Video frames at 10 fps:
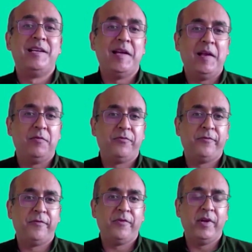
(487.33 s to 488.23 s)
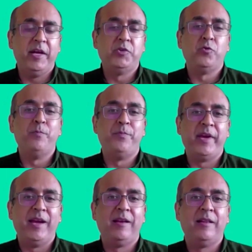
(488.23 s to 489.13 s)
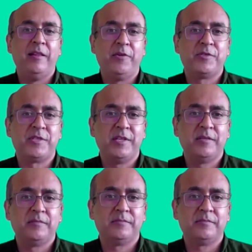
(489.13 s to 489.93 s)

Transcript: delve into brain literacy.